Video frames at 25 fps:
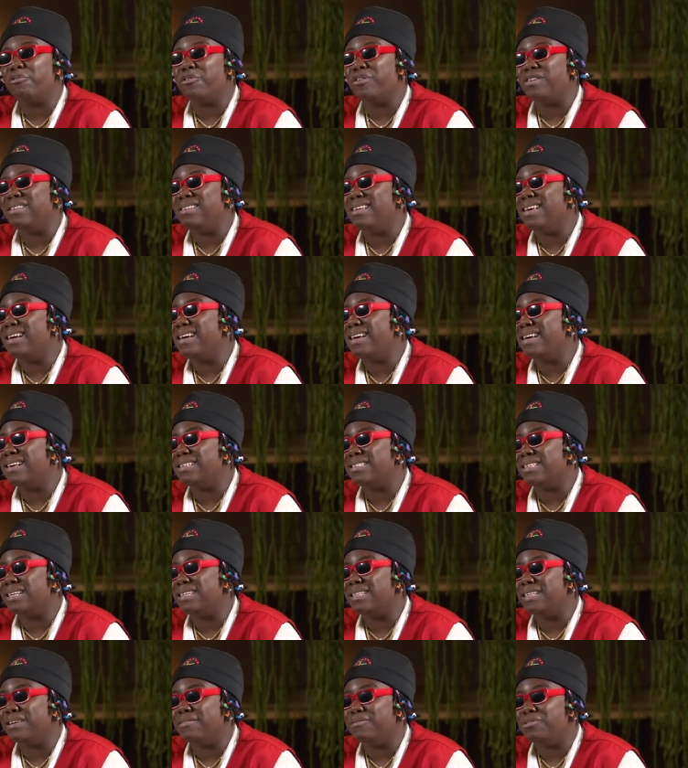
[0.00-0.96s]
for years
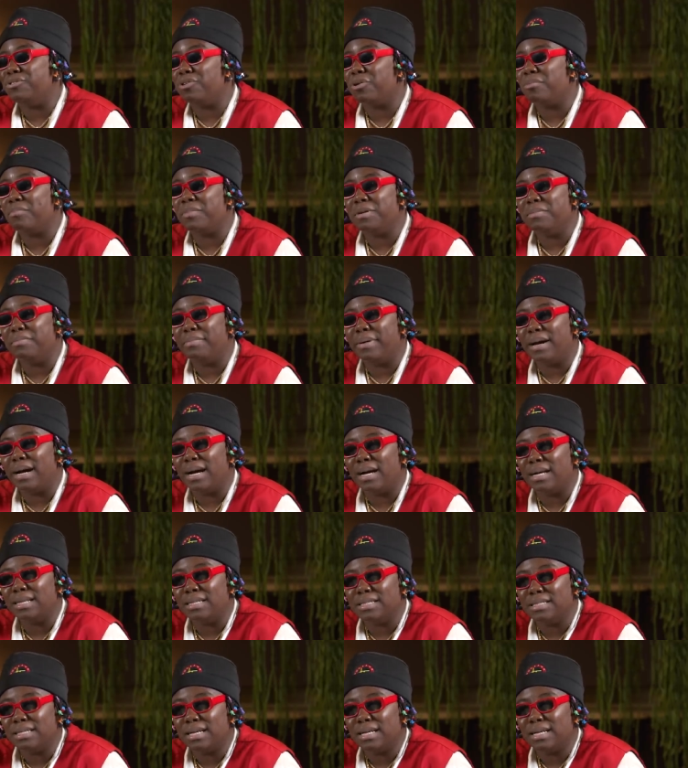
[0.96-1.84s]
and they've done me bad.